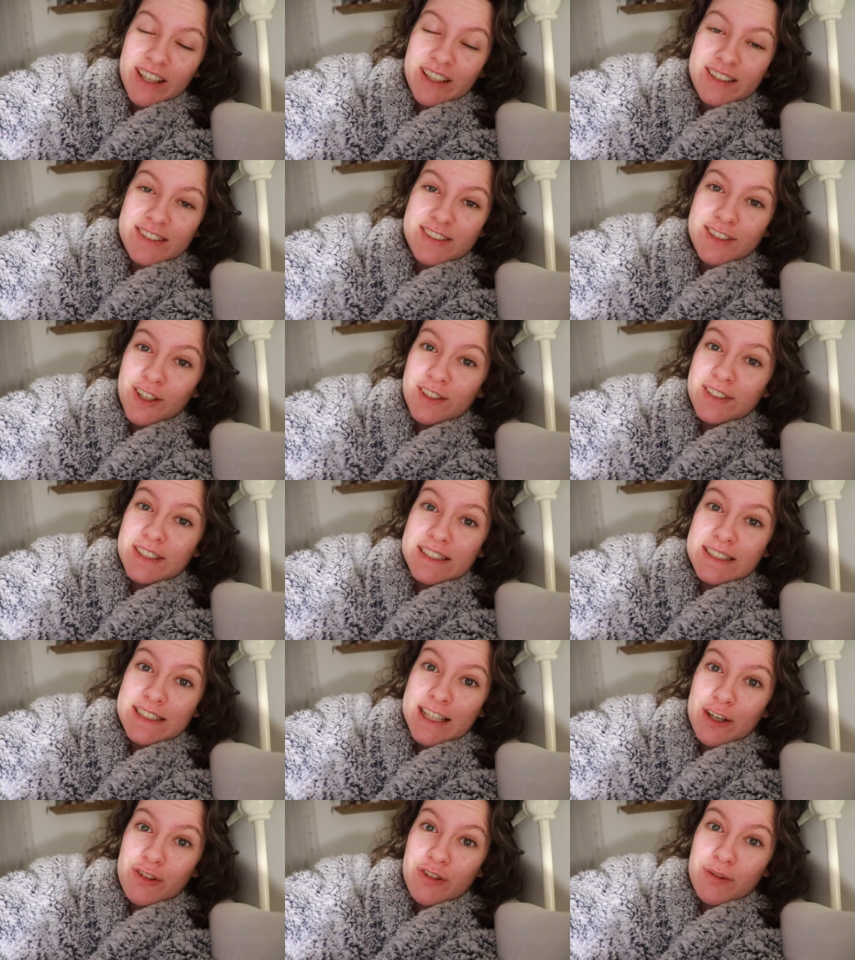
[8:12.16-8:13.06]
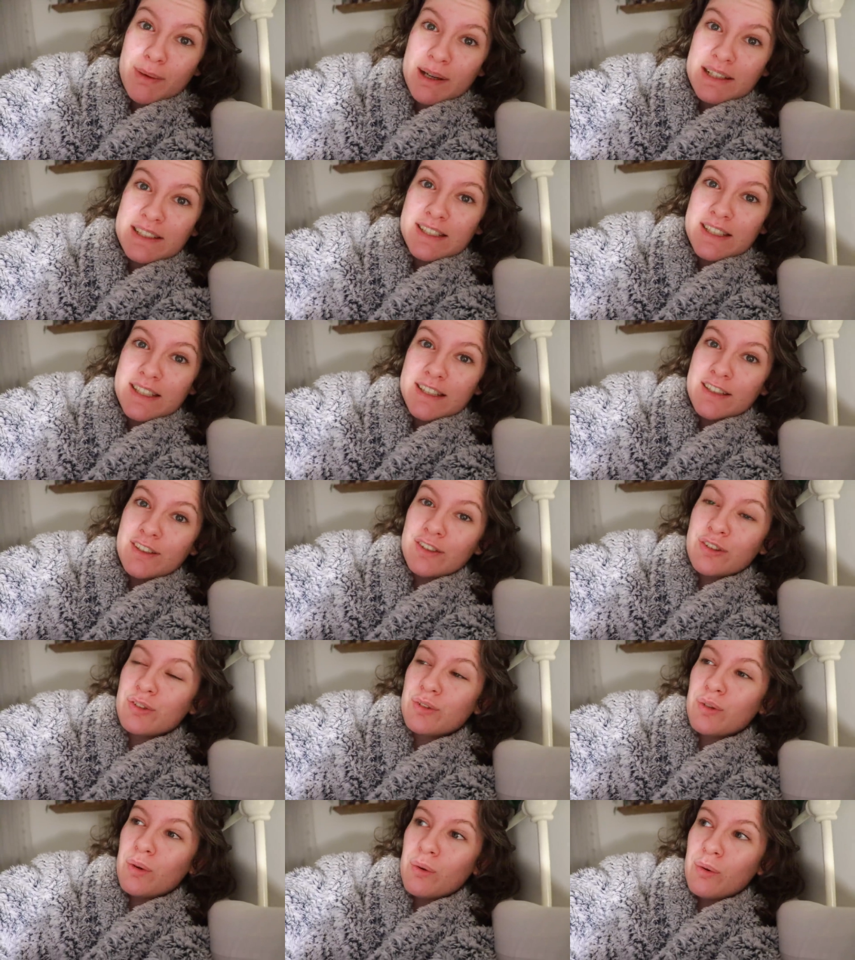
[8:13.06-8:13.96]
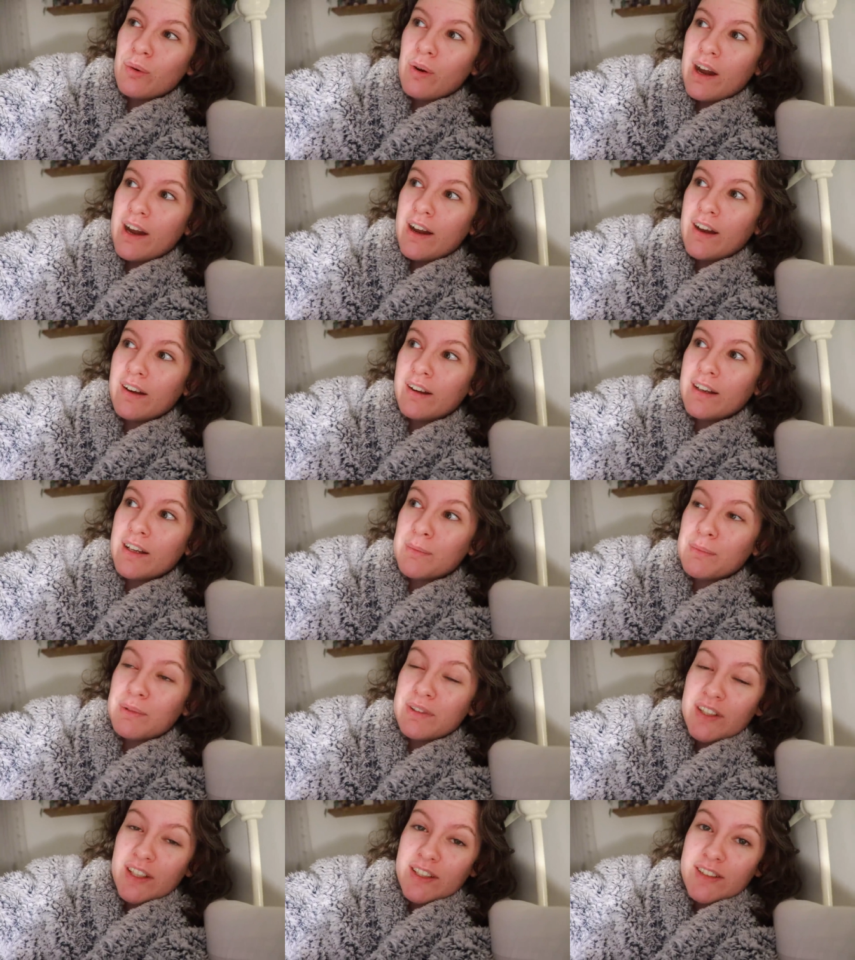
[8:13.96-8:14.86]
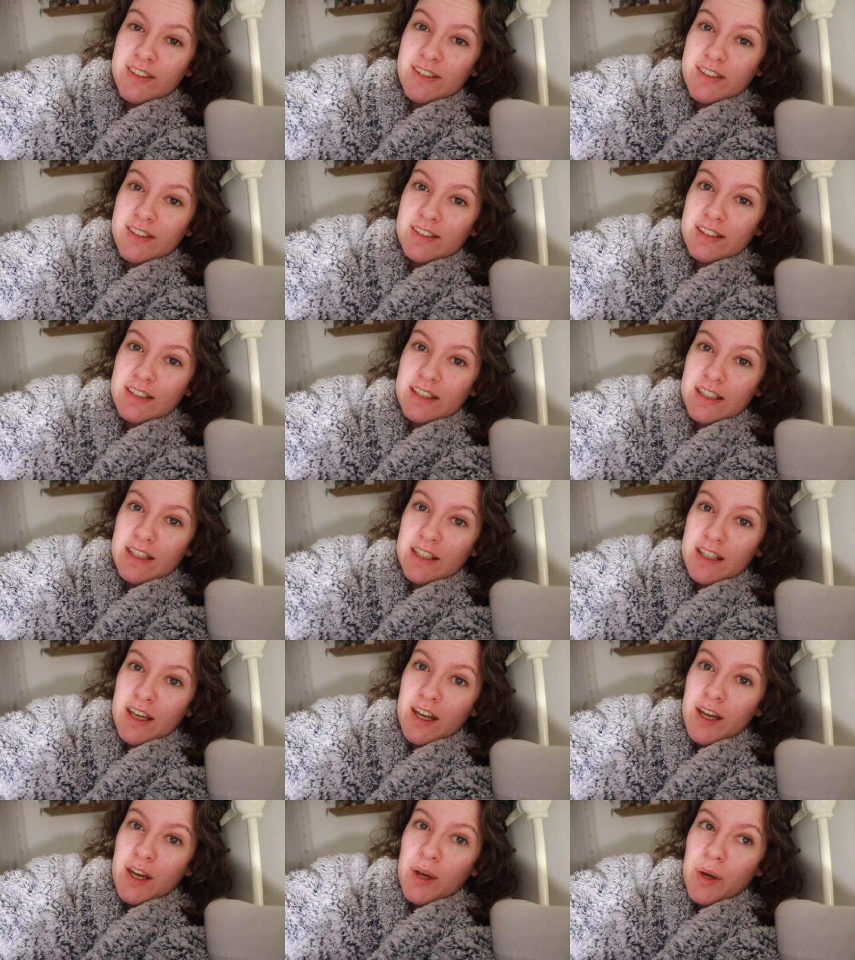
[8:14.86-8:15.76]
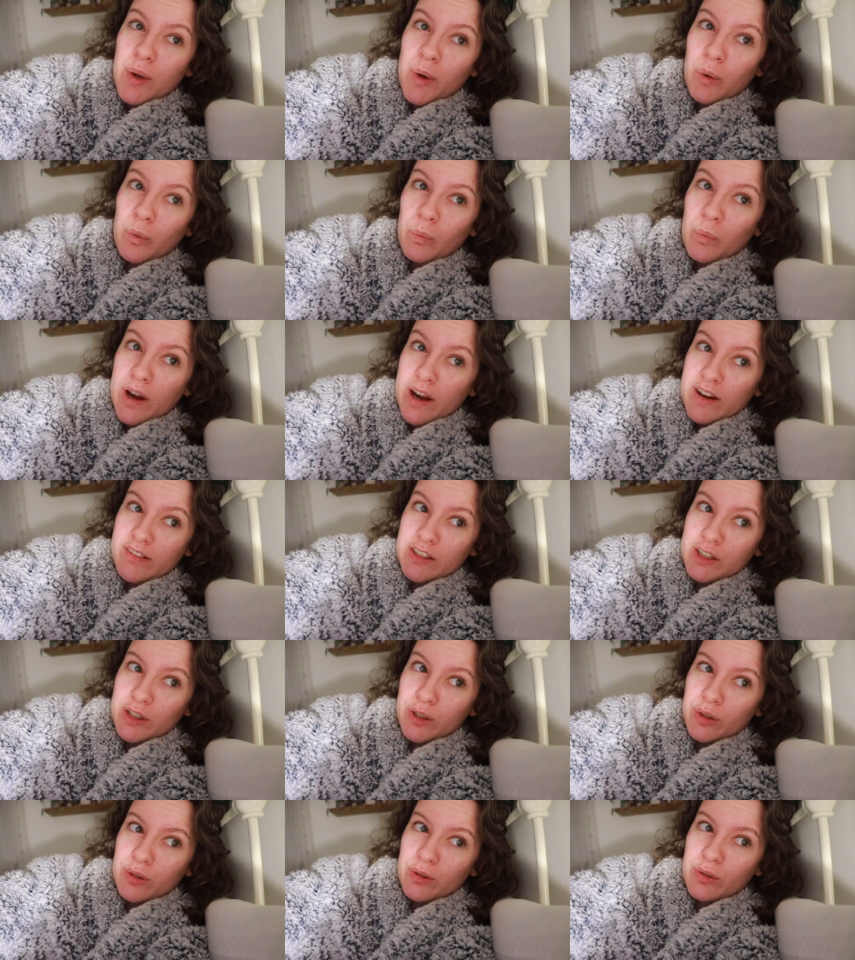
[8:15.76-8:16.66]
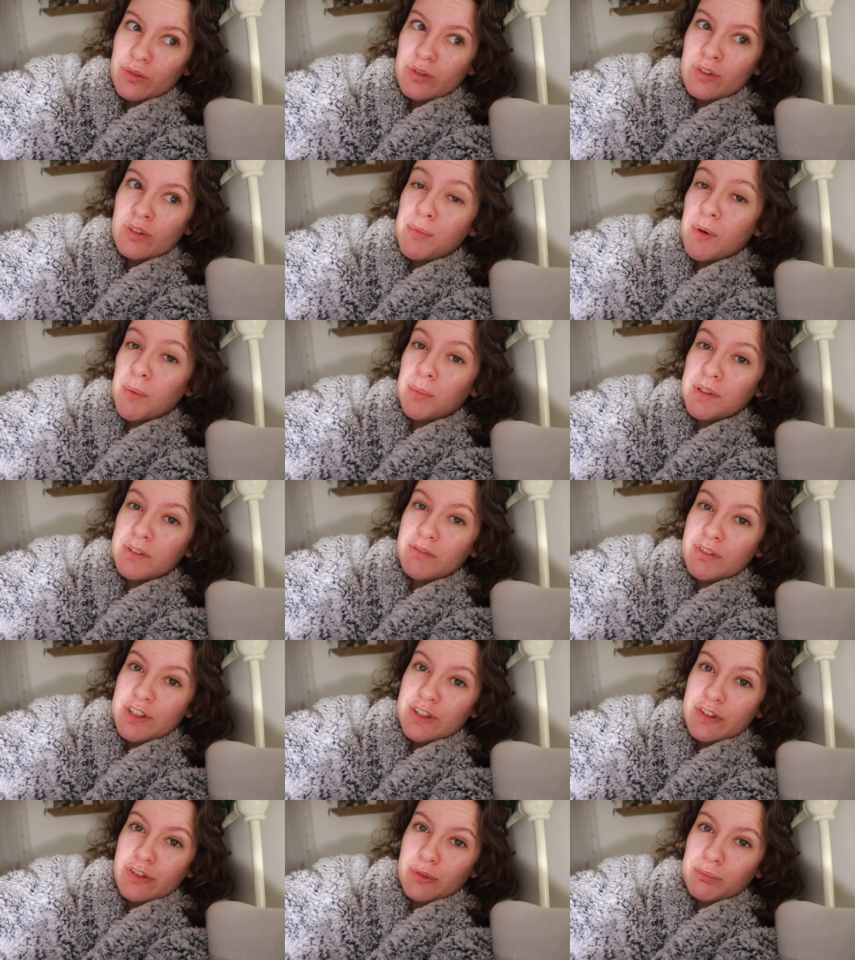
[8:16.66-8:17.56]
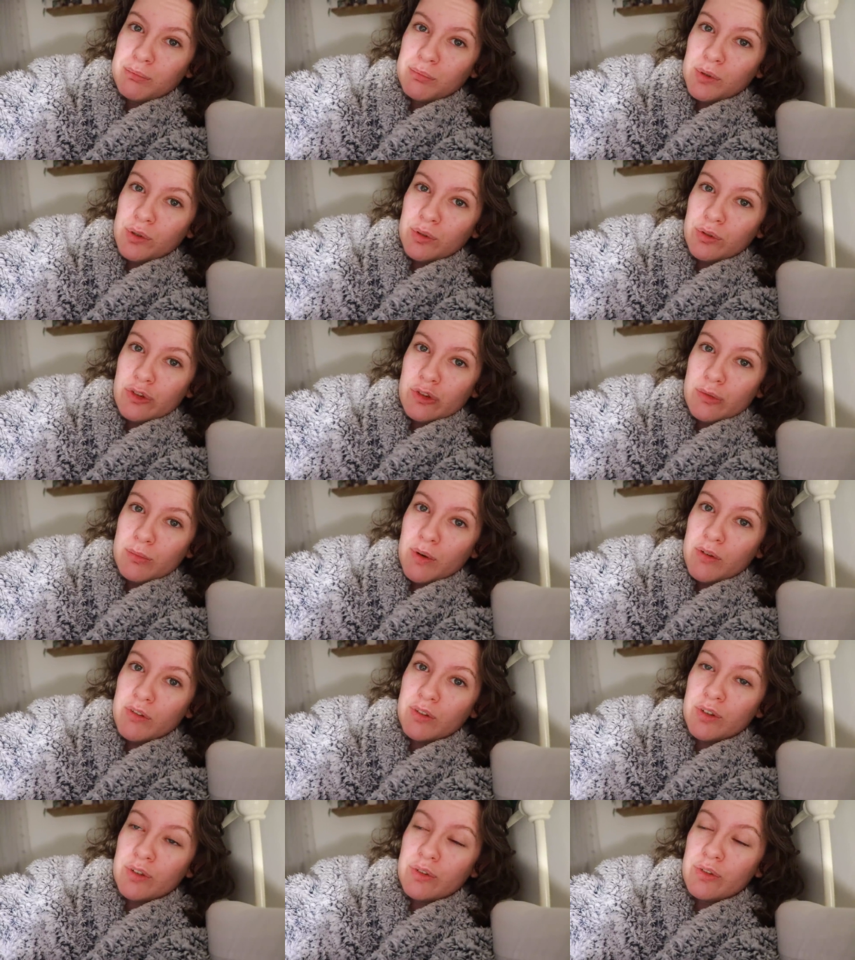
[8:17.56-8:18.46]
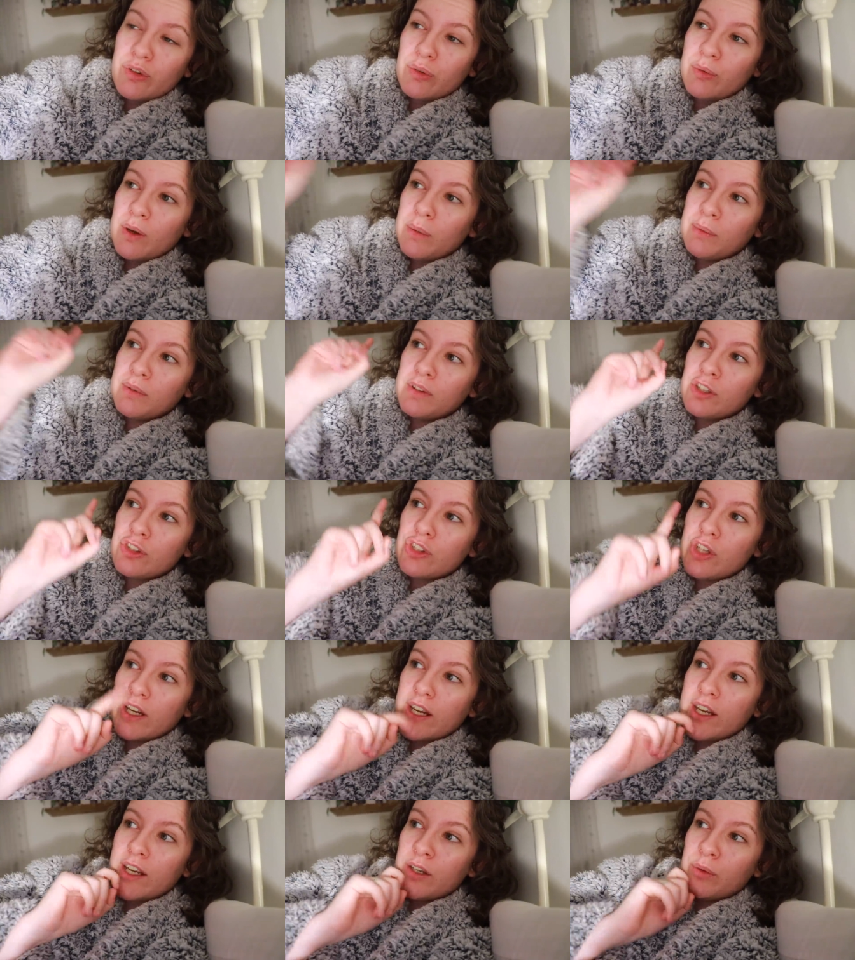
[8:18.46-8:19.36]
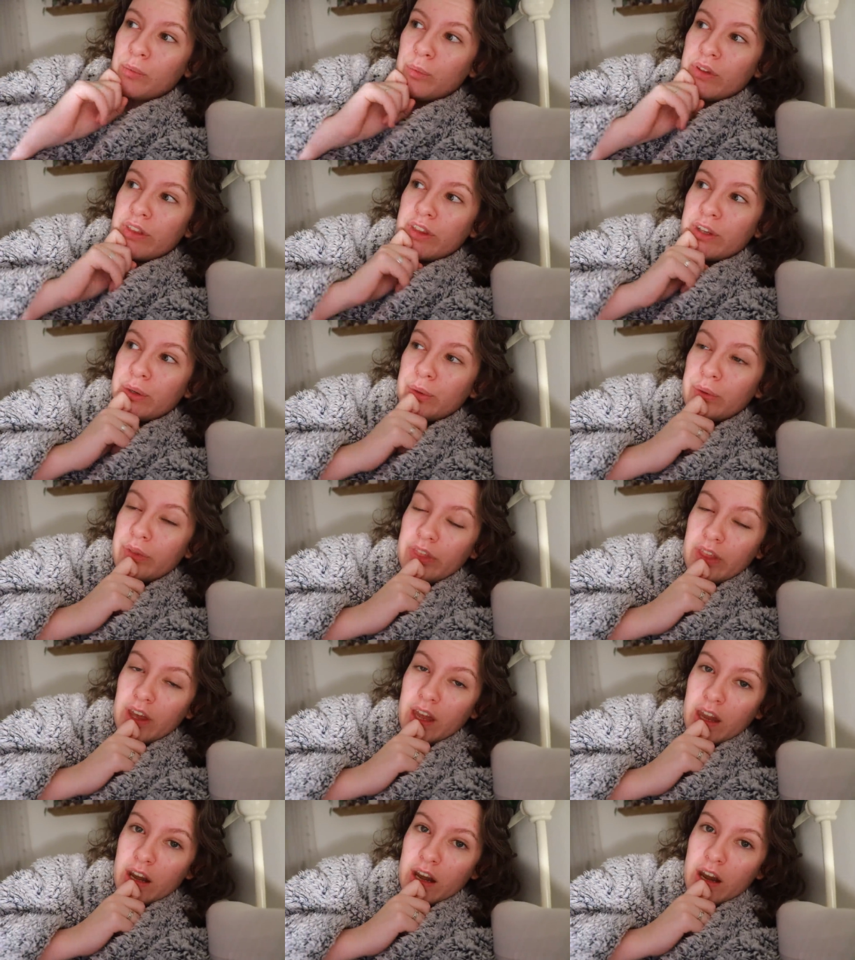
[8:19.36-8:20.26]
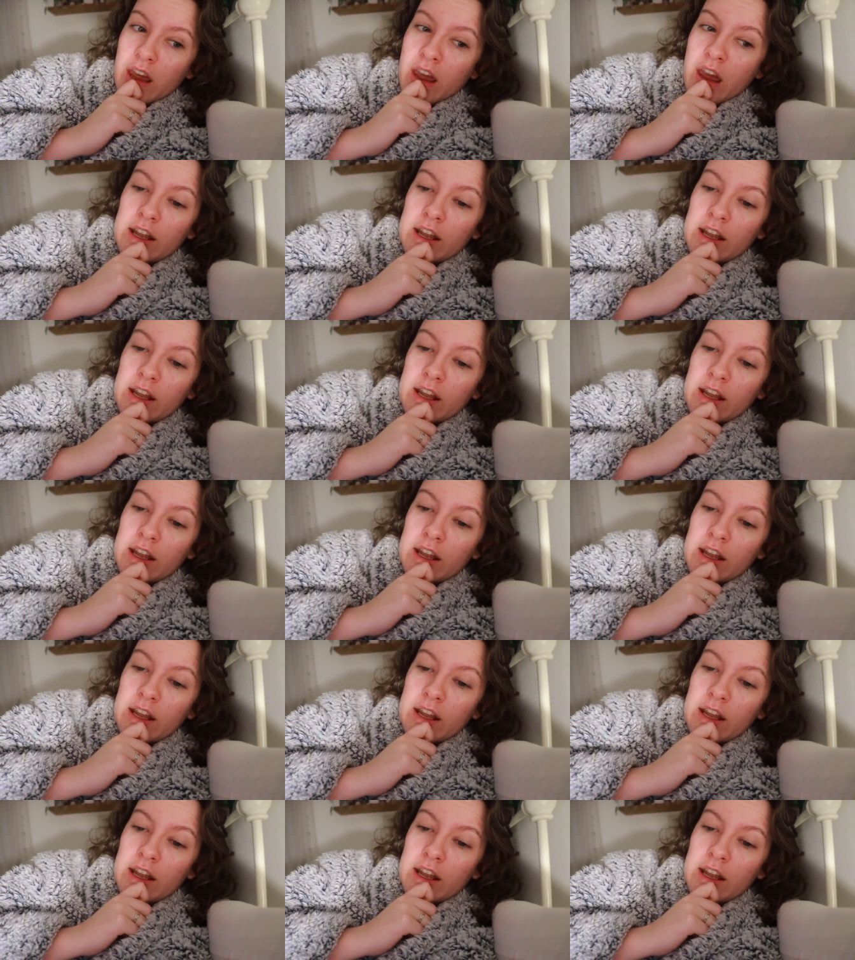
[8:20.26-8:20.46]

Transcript: It's starting to get dramatic, so I am excited to see where it goes. Probably read some more tomorrow, so I will check in with you then.